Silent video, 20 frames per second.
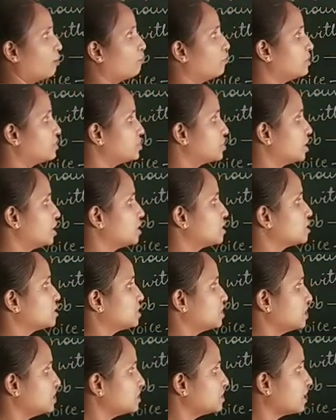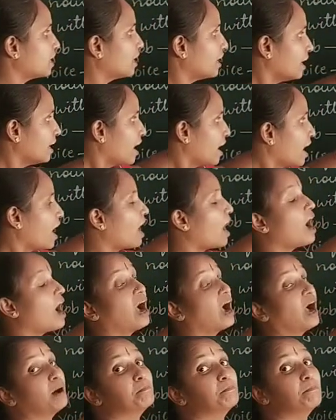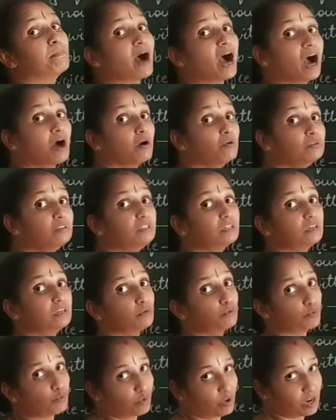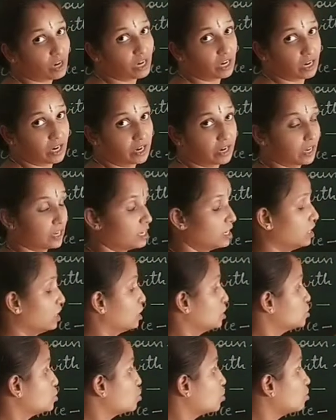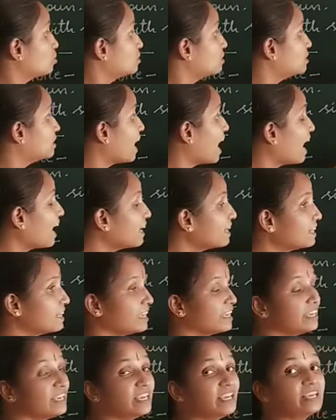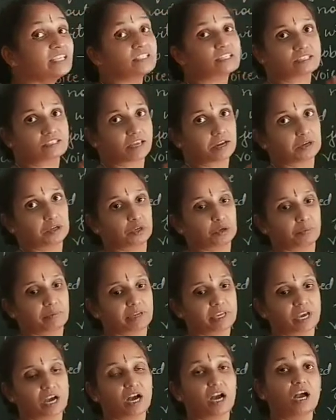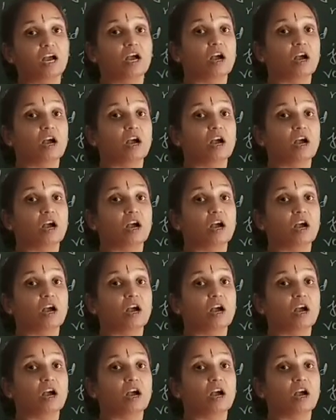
which is written above the word. So that is said to be a